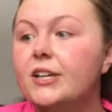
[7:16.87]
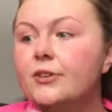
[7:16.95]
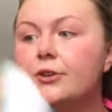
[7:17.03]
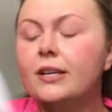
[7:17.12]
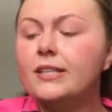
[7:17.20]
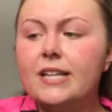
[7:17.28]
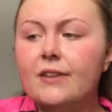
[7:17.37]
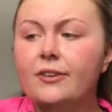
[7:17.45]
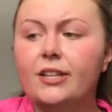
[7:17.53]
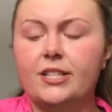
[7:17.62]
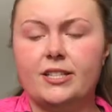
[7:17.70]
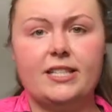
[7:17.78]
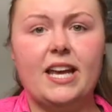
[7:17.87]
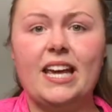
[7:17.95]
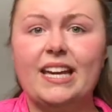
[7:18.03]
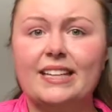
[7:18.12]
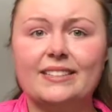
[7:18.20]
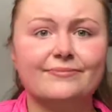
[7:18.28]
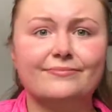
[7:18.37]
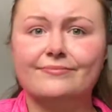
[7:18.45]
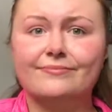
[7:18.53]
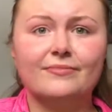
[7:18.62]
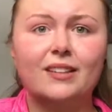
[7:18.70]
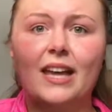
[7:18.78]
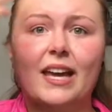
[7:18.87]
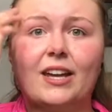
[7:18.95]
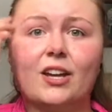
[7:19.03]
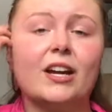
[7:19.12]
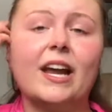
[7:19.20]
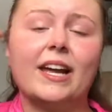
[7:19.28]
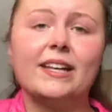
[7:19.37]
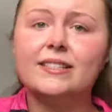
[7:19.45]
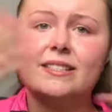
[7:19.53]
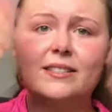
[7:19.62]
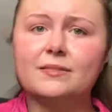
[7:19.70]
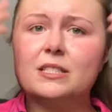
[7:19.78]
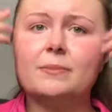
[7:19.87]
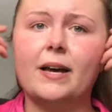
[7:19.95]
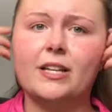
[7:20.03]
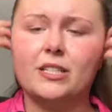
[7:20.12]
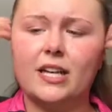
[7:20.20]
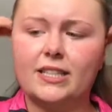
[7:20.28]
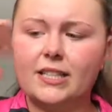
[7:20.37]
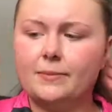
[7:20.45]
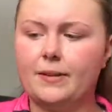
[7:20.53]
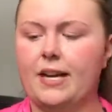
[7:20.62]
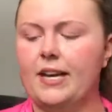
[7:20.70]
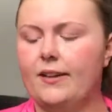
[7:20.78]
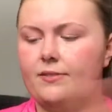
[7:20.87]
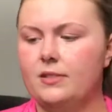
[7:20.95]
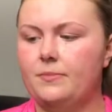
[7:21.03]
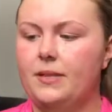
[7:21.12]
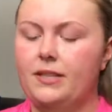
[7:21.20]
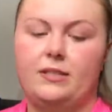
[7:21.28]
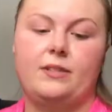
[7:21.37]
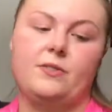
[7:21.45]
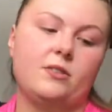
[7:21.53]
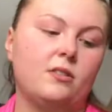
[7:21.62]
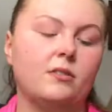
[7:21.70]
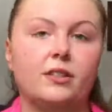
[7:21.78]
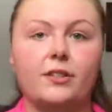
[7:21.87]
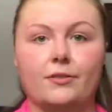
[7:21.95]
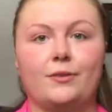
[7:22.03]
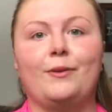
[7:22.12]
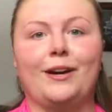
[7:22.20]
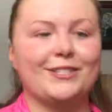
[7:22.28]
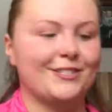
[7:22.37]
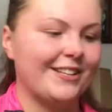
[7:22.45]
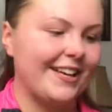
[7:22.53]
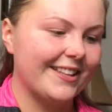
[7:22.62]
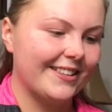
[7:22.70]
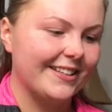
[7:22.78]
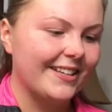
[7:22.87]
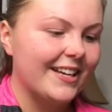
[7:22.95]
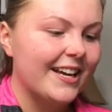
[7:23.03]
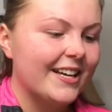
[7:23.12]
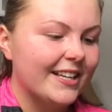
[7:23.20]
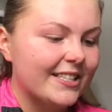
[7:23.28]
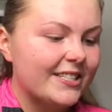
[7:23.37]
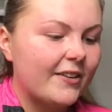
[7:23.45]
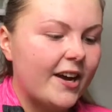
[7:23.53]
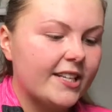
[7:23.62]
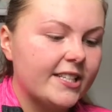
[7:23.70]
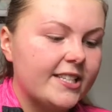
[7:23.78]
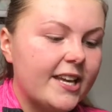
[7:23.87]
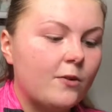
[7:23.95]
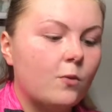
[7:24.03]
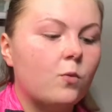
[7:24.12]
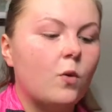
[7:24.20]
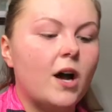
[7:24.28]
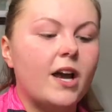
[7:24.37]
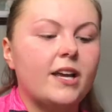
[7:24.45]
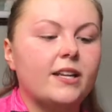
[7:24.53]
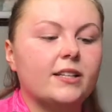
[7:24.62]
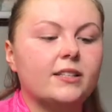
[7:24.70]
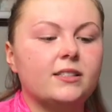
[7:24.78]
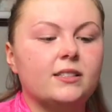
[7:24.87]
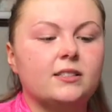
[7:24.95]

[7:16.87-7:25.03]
do. You can definitely just take like your hands and splash it on there, but I have to be difficult and use a washcloth. So I just take one